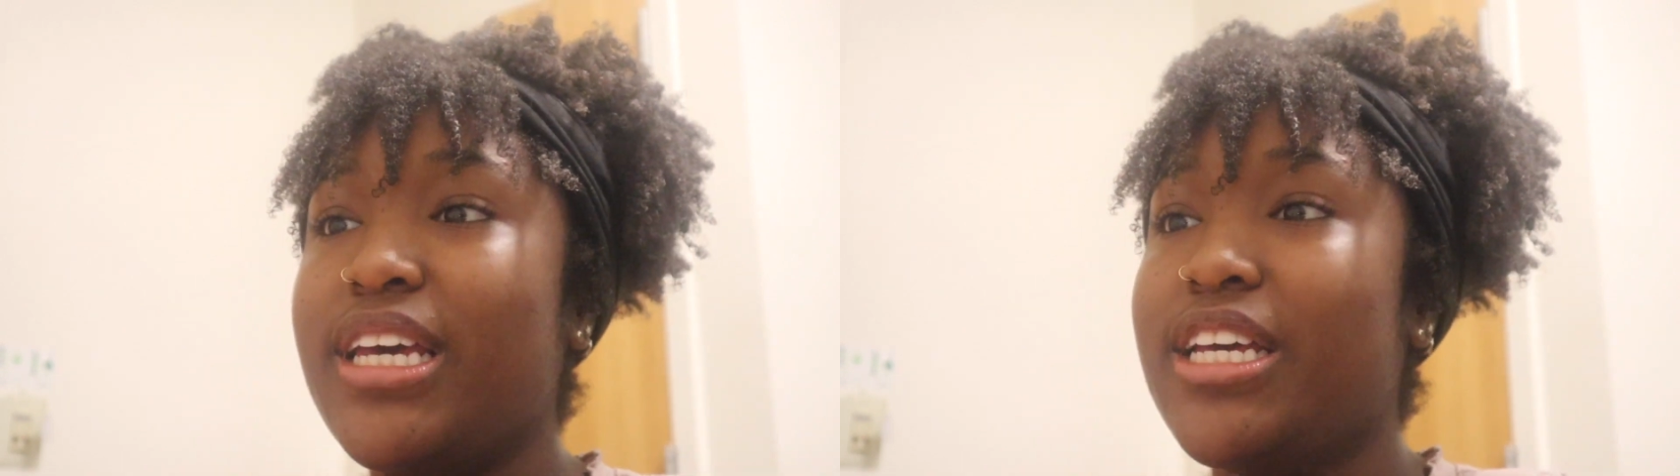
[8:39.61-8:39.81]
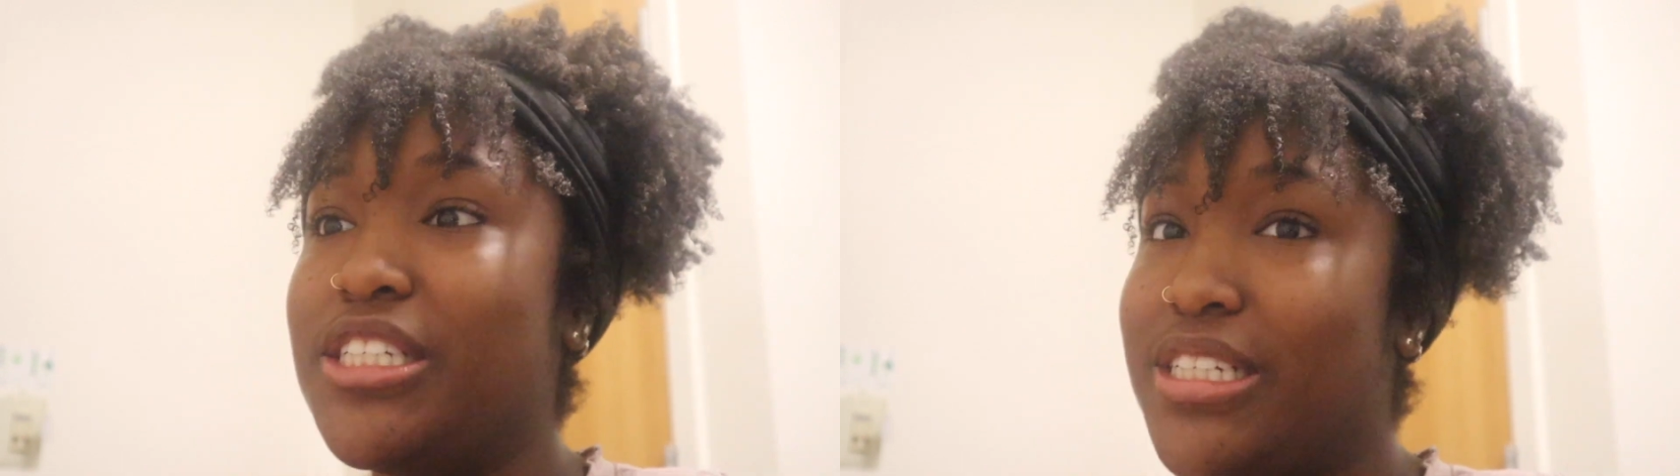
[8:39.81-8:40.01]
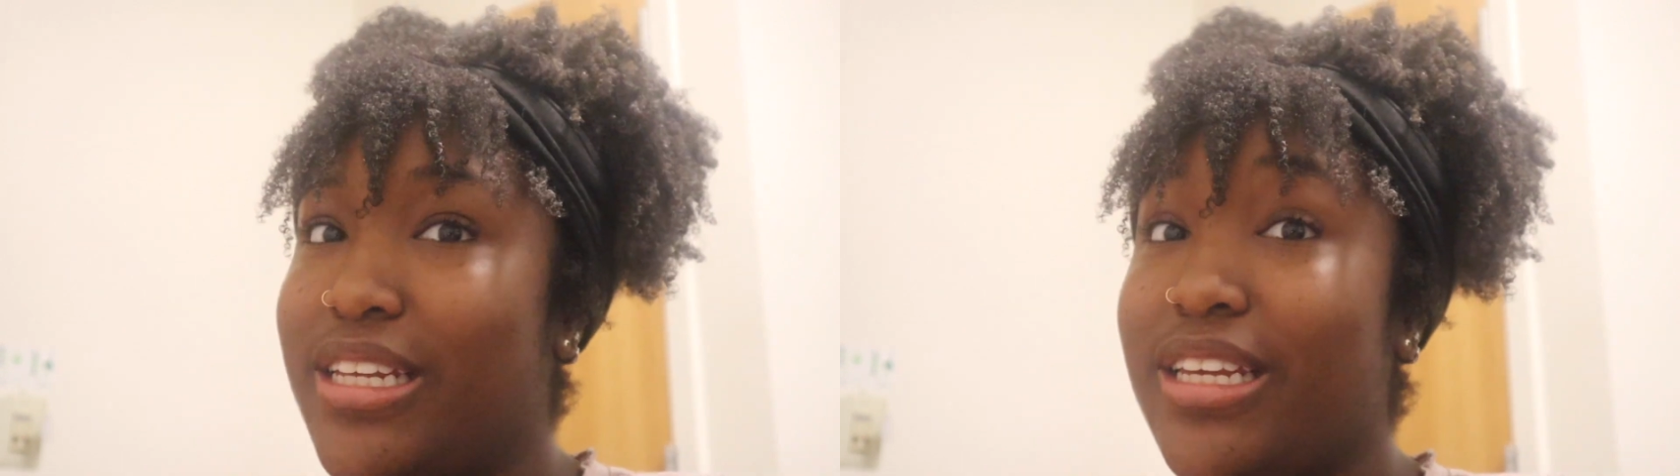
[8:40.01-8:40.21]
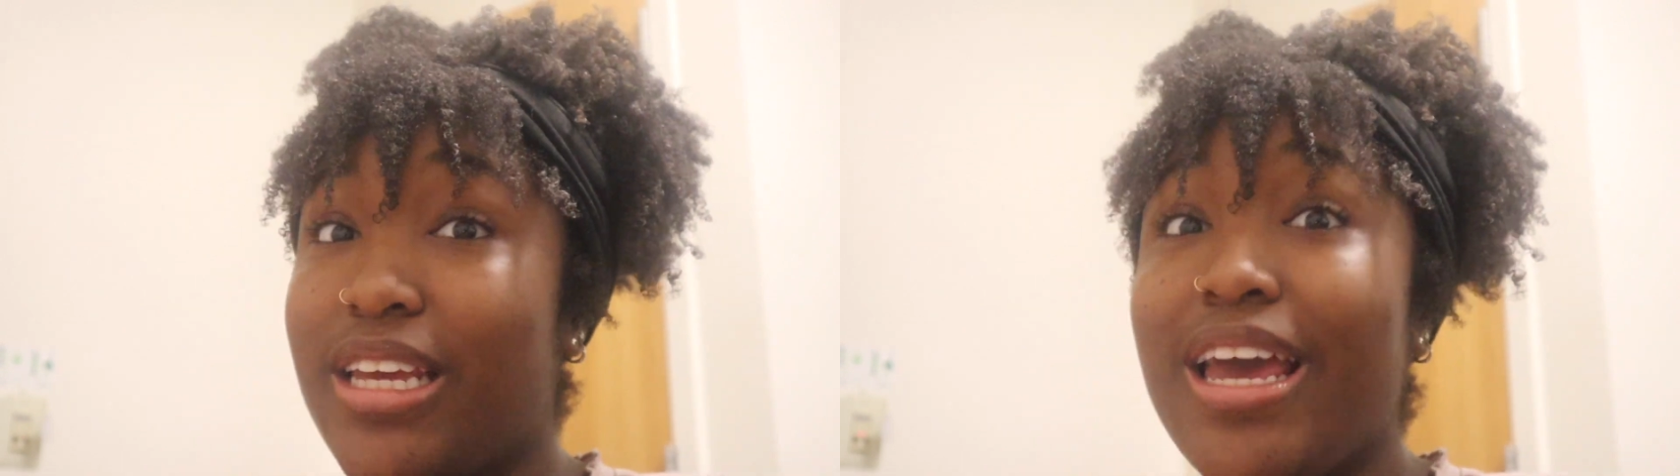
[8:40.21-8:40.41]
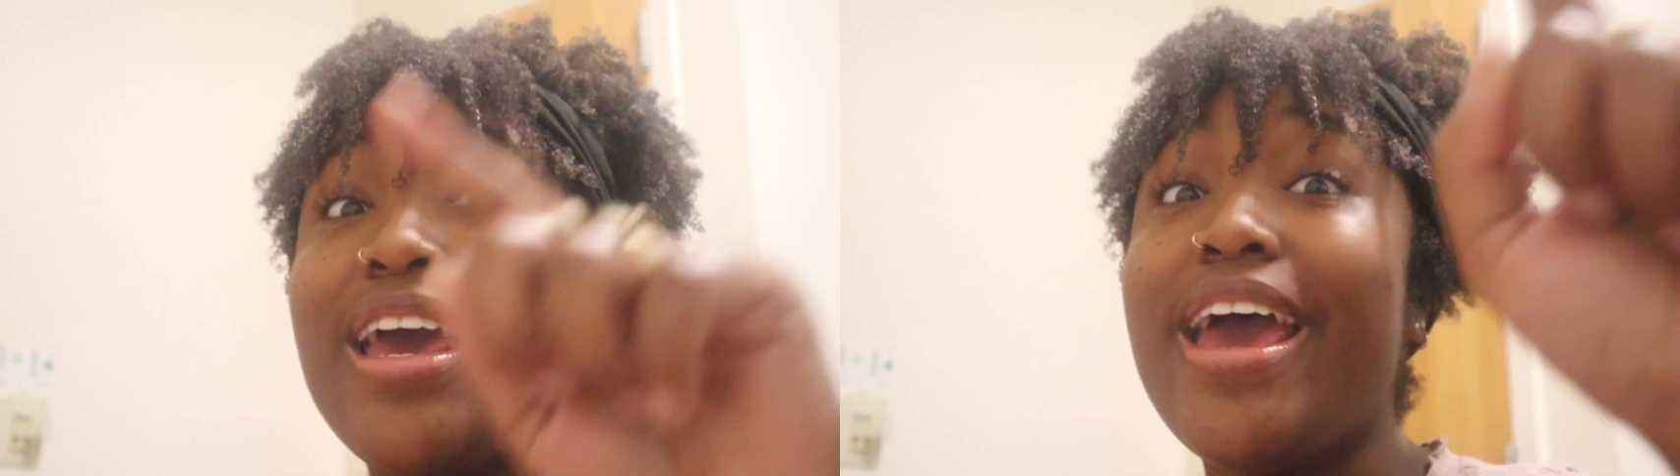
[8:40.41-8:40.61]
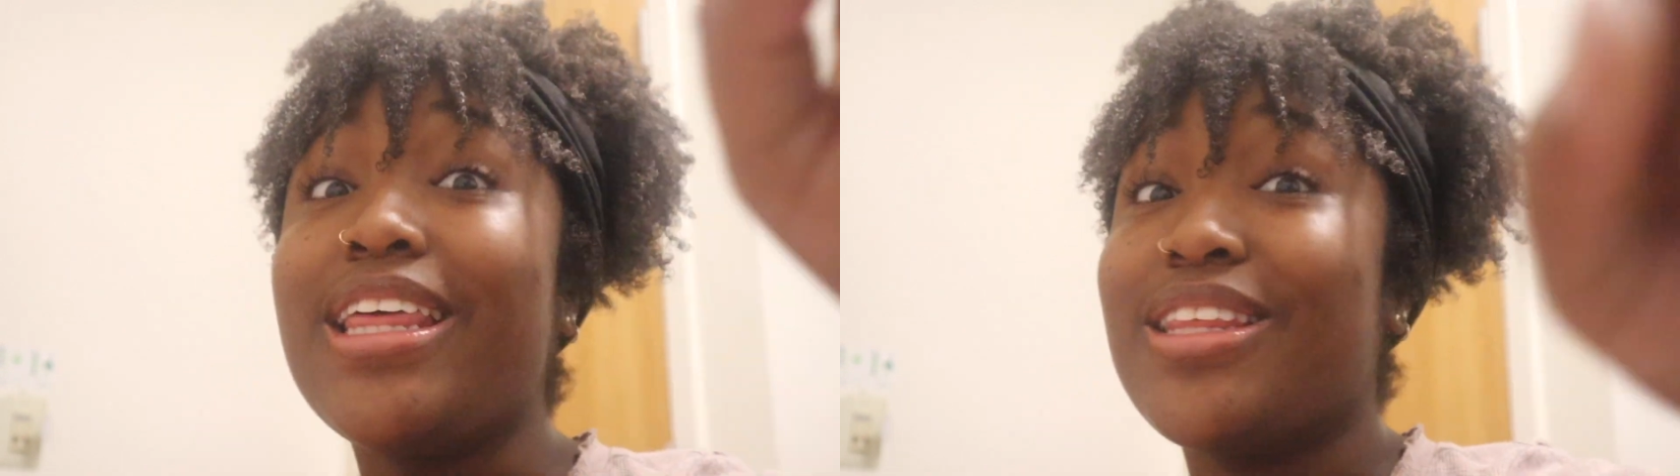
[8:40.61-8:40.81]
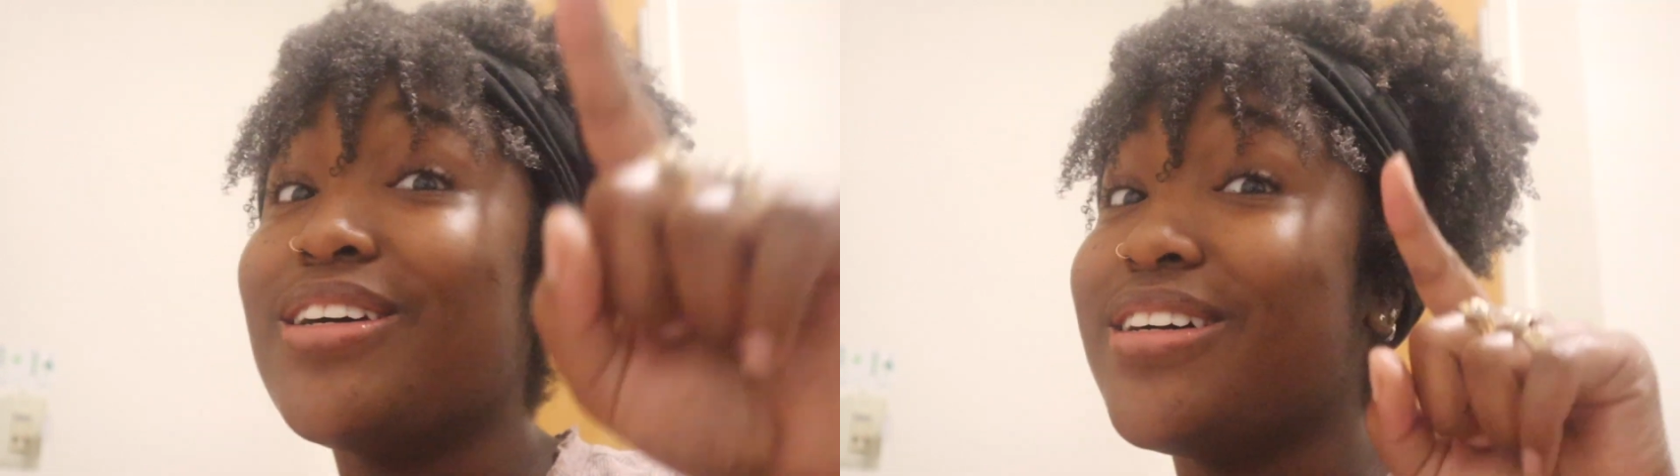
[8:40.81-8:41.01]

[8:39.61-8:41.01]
and cheating and the